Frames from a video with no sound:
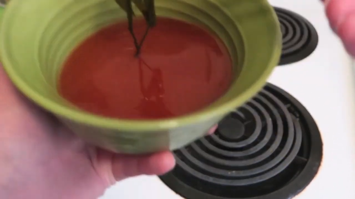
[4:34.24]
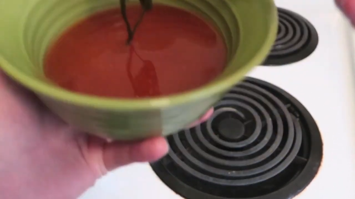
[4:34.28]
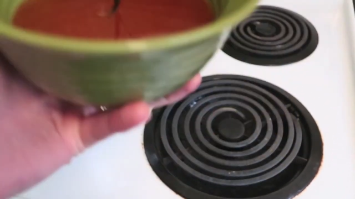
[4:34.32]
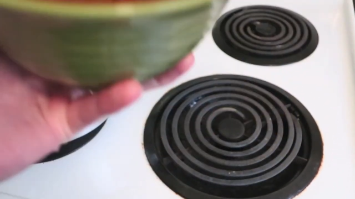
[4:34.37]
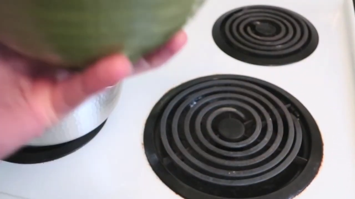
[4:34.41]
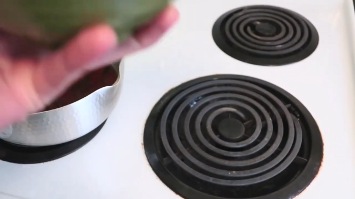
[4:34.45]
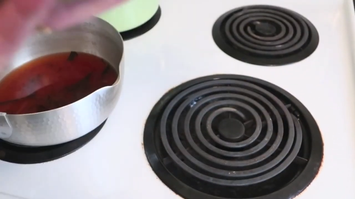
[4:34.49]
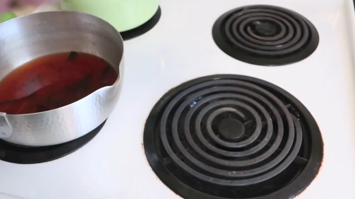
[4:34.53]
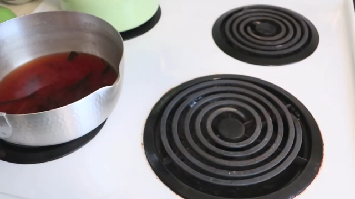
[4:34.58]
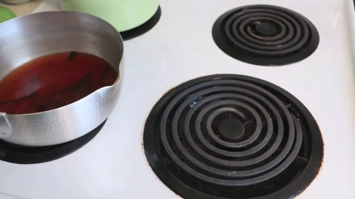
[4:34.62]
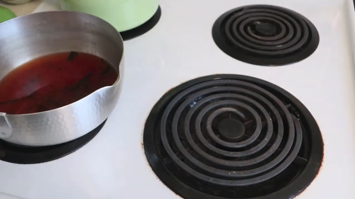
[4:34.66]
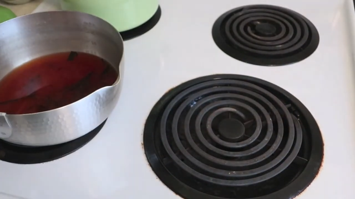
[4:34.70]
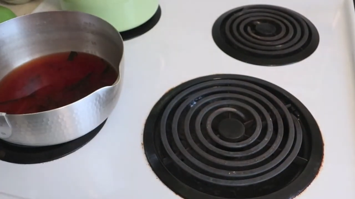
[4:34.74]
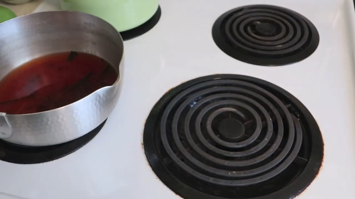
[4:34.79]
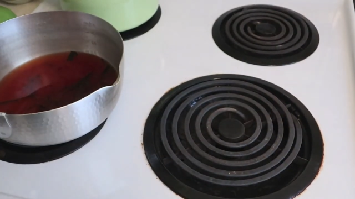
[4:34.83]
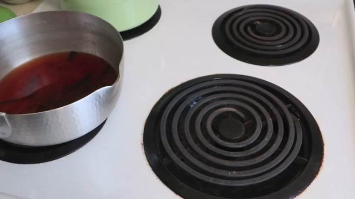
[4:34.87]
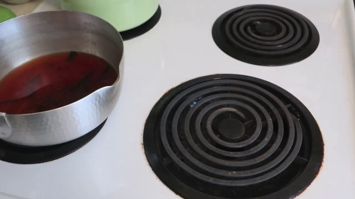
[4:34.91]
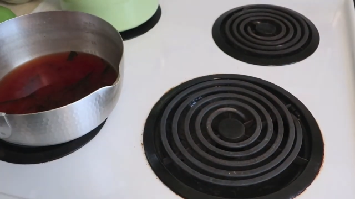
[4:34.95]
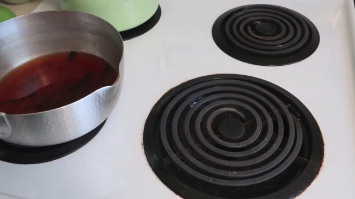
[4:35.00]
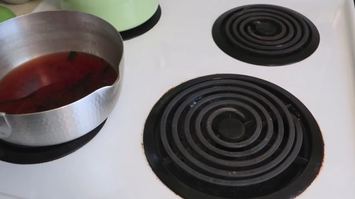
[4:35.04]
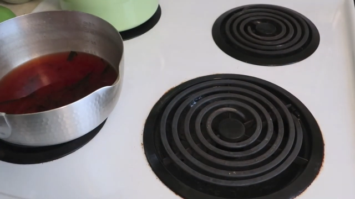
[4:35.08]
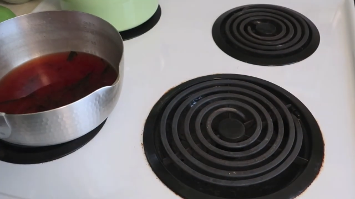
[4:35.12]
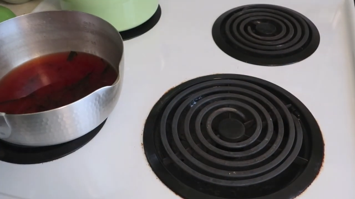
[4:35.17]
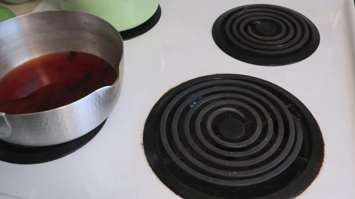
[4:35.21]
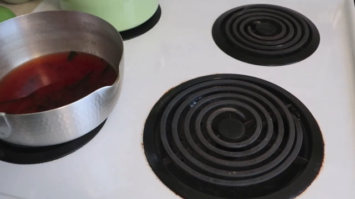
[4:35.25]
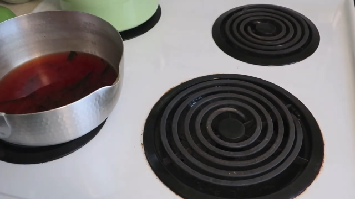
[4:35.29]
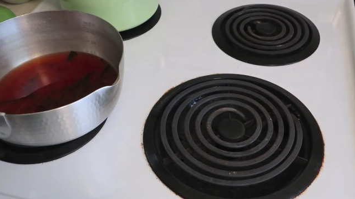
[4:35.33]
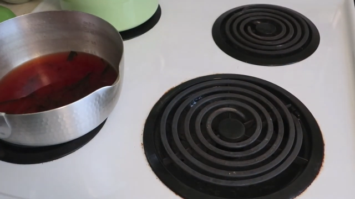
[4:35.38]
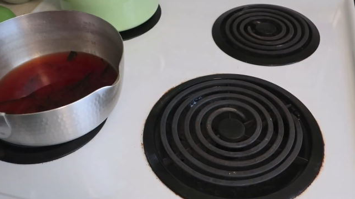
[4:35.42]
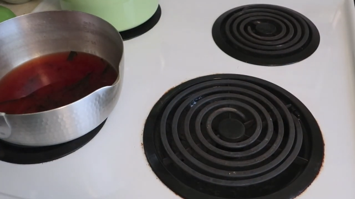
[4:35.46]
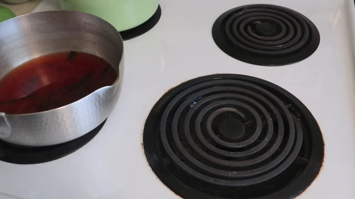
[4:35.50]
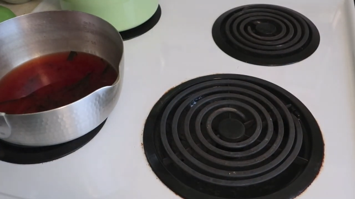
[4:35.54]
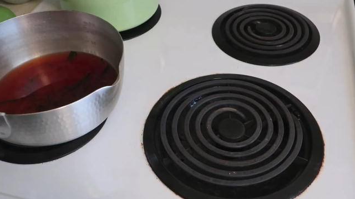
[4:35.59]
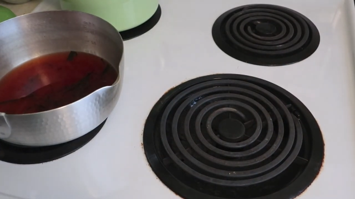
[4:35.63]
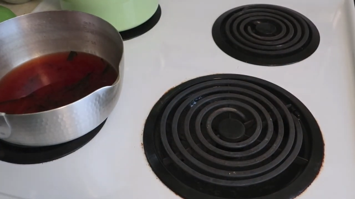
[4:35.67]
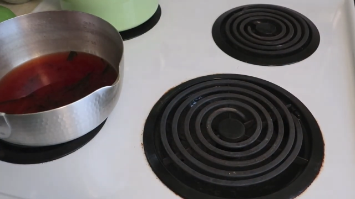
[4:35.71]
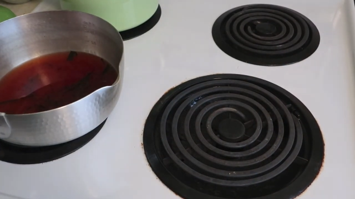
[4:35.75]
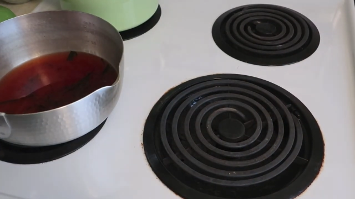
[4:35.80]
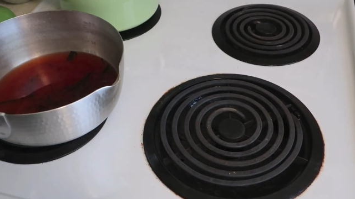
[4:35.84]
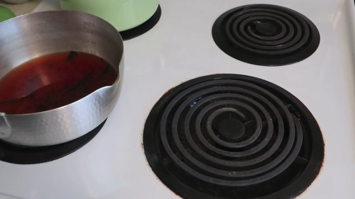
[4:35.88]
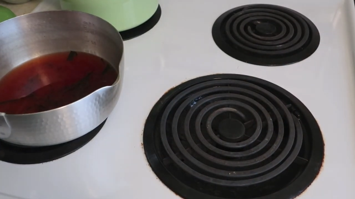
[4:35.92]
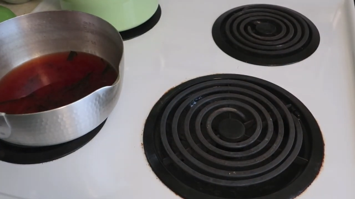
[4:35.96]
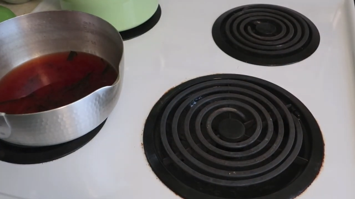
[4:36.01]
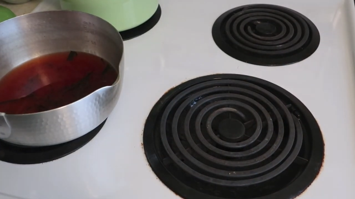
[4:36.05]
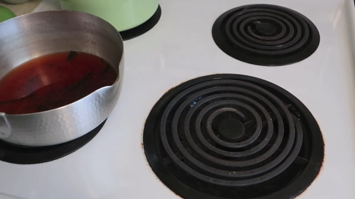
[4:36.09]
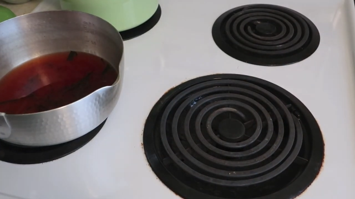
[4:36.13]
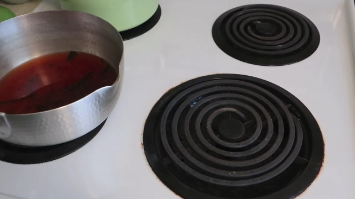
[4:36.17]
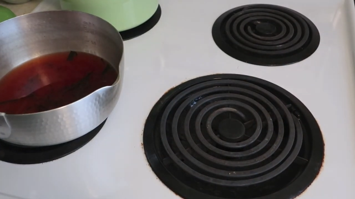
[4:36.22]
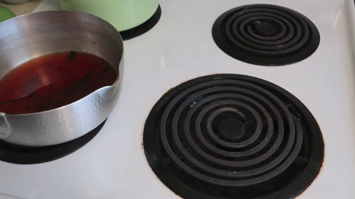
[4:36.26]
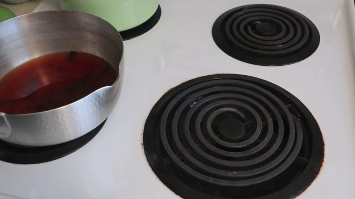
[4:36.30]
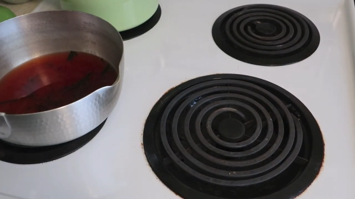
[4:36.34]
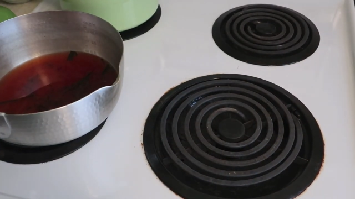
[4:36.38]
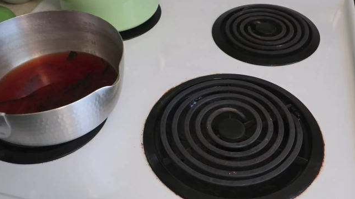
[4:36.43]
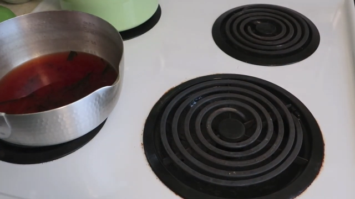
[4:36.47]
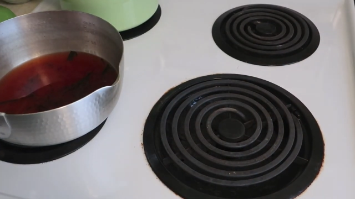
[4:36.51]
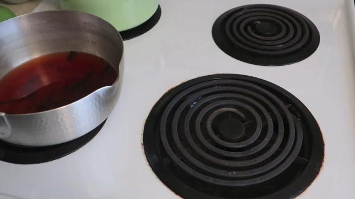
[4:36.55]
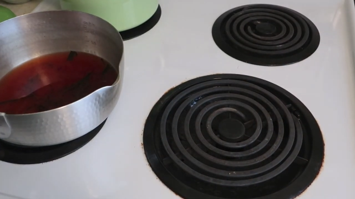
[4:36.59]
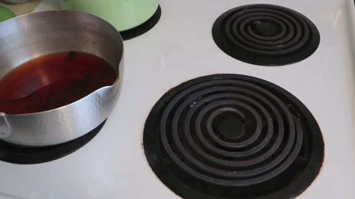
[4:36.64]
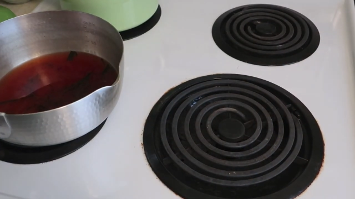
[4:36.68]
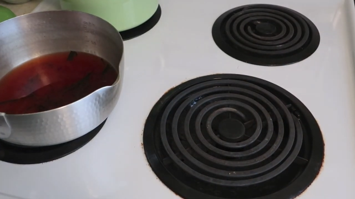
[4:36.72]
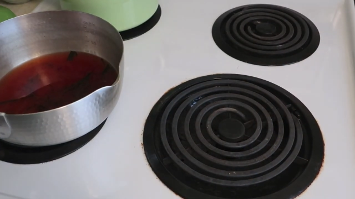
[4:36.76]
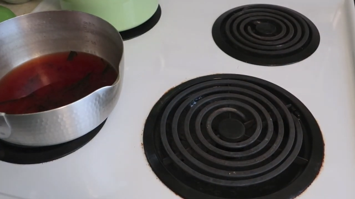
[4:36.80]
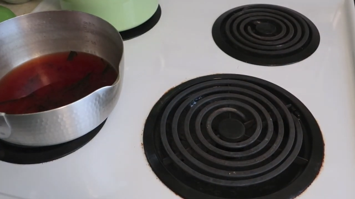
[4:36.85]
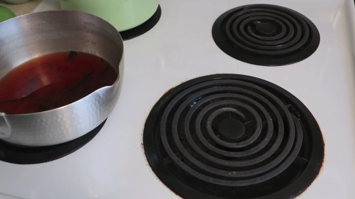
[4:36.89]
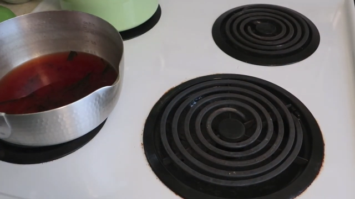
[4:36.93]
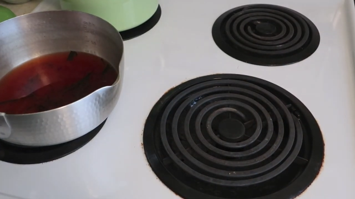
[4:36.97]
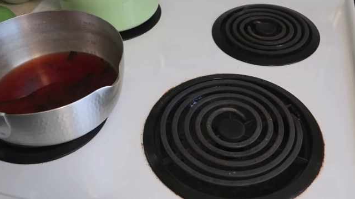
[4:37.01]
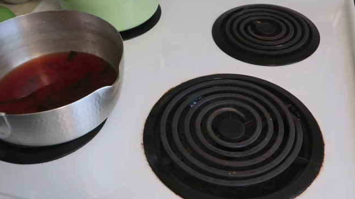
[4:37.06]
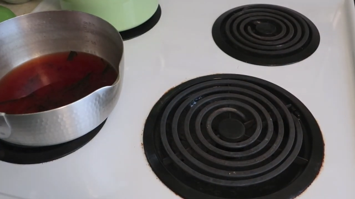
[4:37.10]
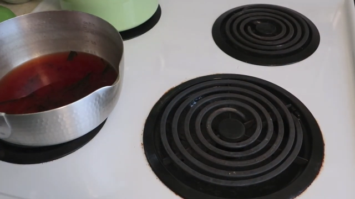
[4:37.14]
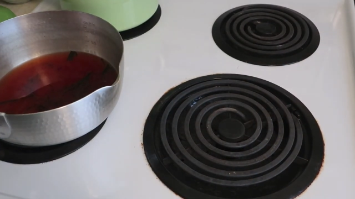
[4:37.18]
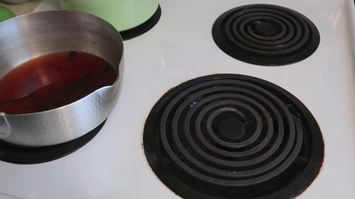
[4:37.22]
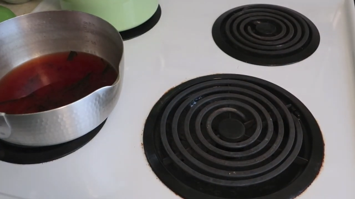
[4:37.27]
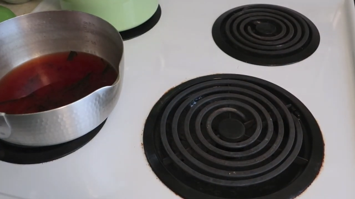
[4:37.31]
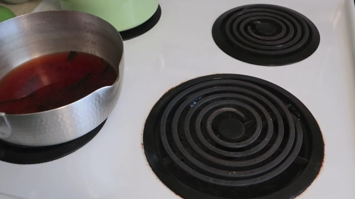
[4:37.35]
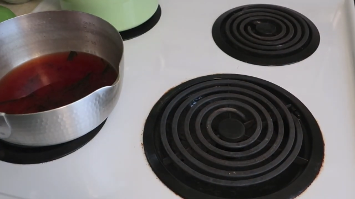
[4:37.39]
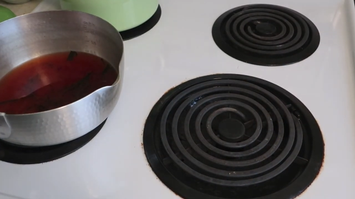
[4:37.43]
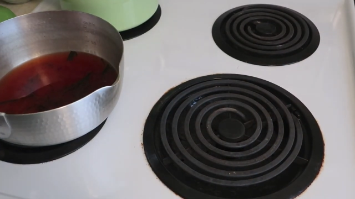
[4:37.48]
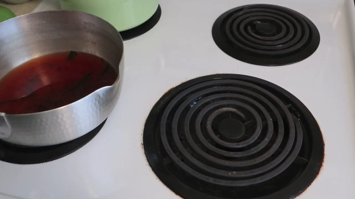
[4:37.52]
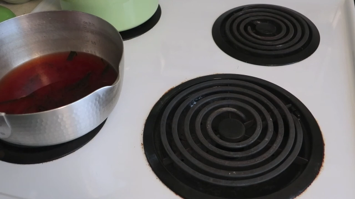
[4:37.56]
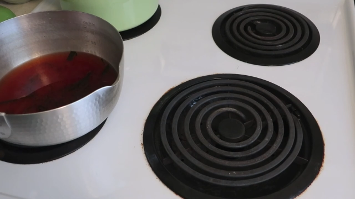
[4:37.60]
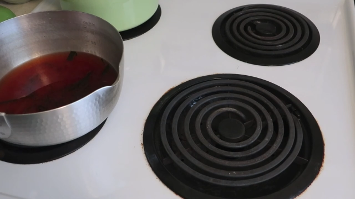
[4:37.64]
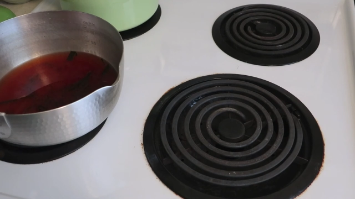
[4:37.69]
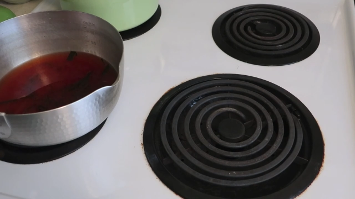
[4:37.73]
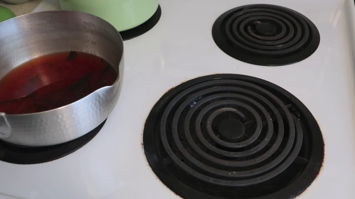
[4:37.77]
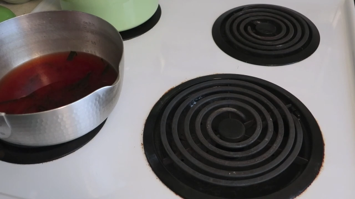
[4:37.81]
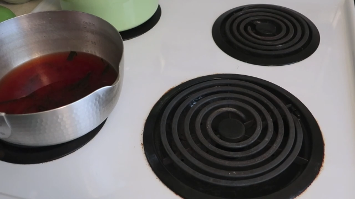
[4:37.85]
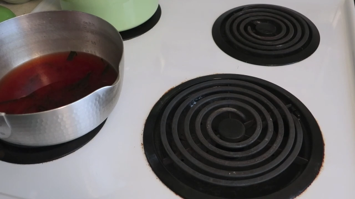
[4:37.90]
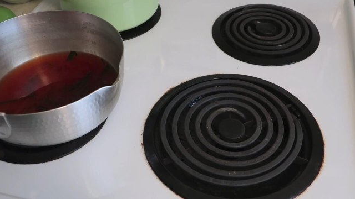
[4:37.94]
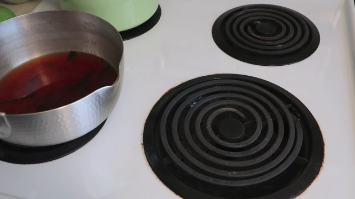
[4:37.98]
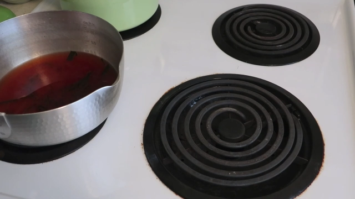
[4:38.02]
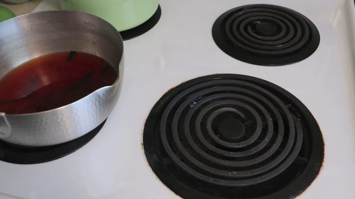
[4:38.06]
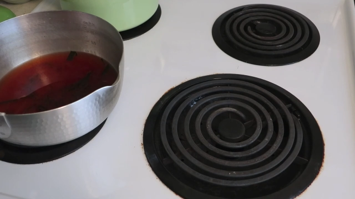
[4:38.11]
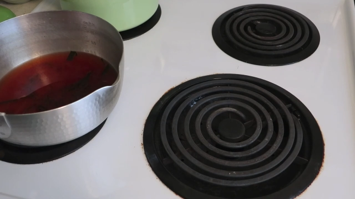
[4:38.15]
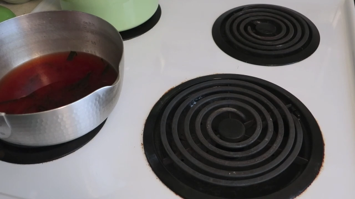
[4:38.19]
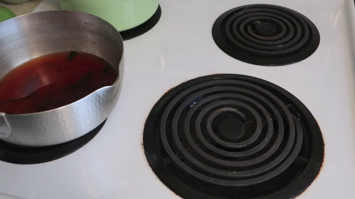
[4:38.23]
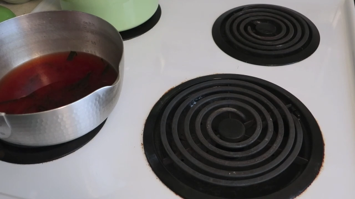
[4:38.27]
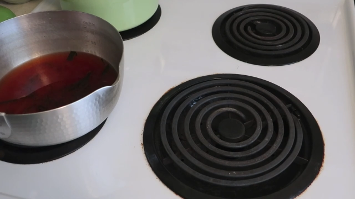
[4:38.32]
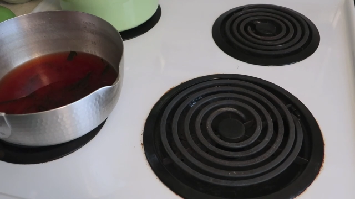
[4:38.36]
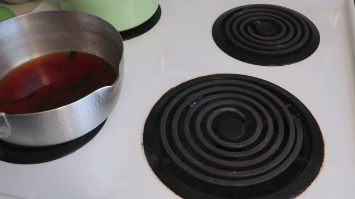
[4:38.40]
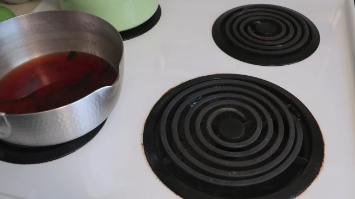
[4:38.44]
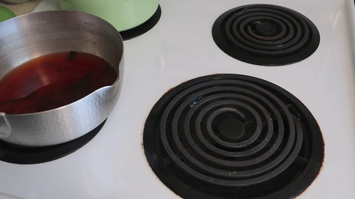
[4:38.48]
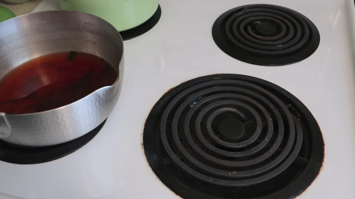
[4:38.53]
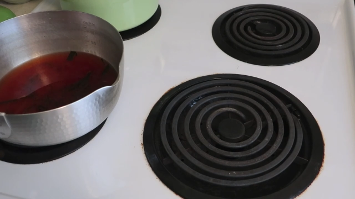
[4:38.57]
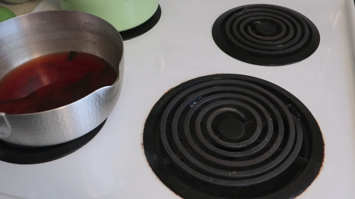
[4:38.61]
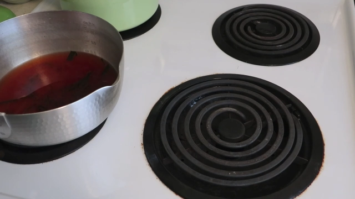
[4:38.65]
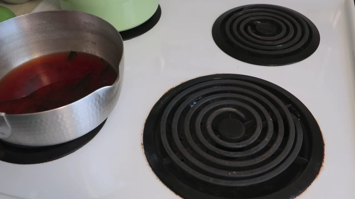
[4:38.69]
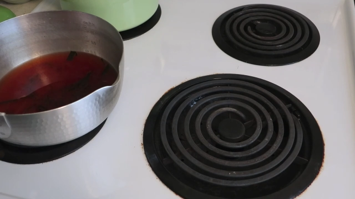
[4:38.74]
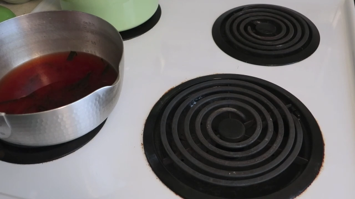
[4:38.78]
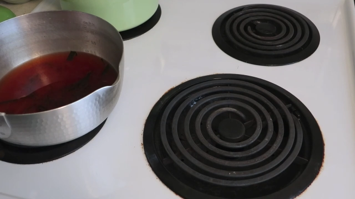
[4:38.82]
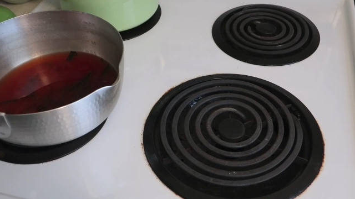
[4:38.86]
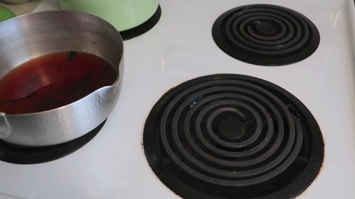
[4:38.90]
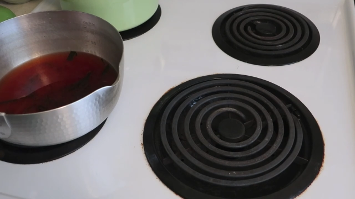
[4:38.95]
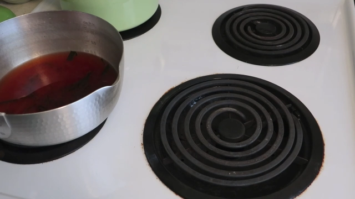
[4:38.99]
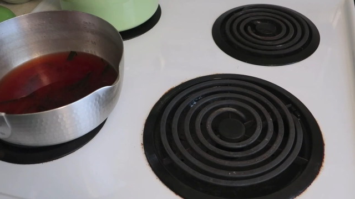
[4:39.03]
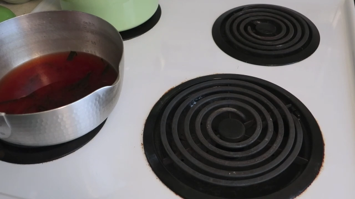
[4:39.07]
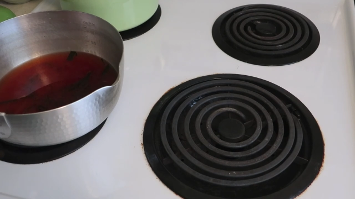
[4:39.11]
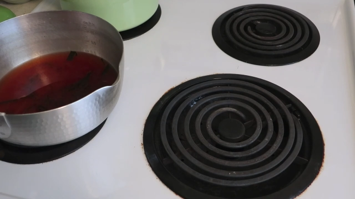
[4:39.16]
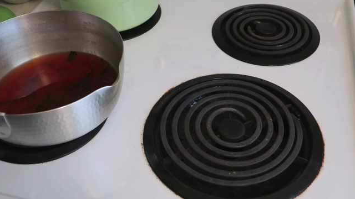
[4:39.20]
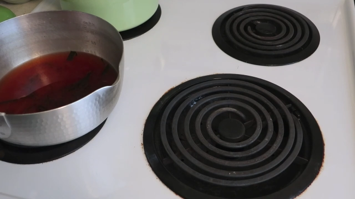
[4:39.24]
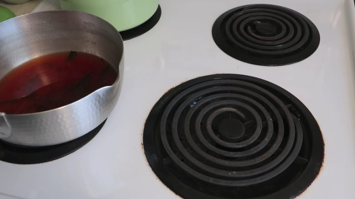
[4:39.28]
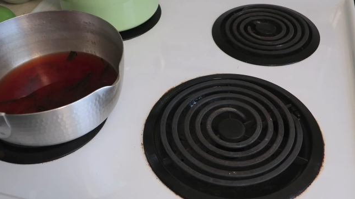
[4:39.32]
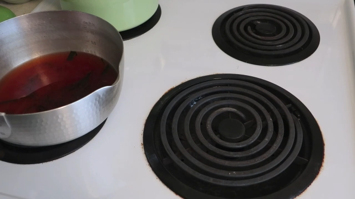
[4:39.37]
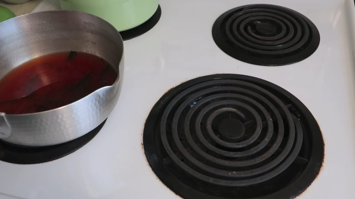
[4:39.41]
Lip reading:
(no speaker visible)